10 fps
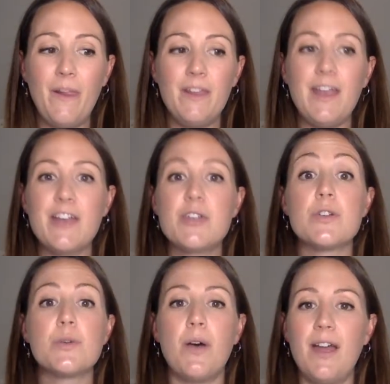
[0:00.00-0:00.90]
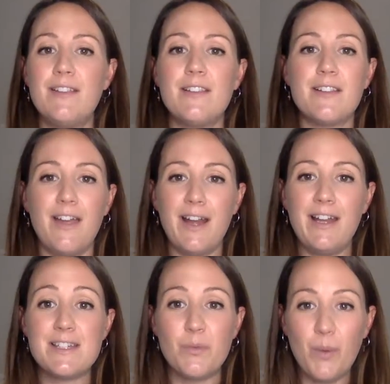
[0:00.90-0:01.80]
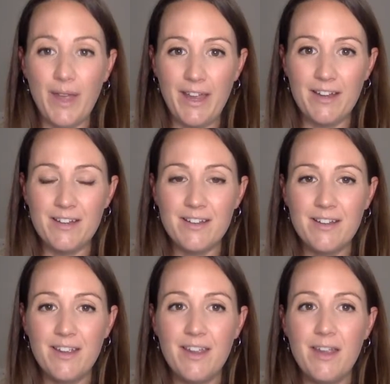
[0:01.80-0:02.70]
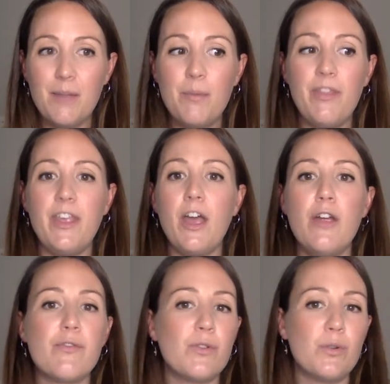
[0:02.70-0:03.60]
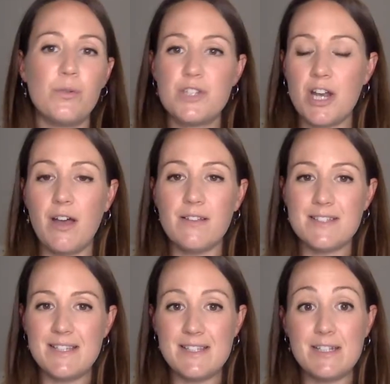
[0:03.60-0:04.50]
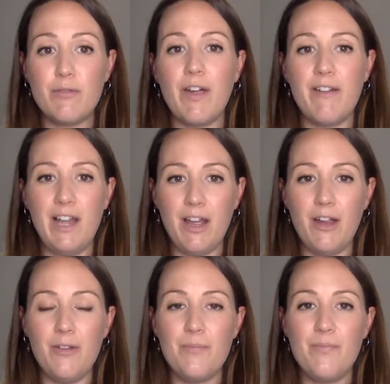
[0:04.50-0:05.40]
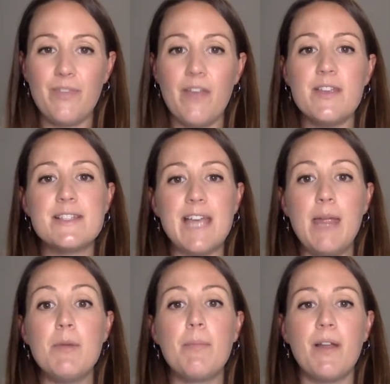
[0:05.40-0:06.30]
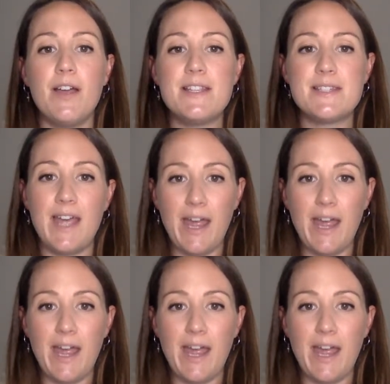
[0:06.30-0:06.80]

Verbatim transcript: yes, you're twice as likely to win, but the overall chance is still very low. And the same applies to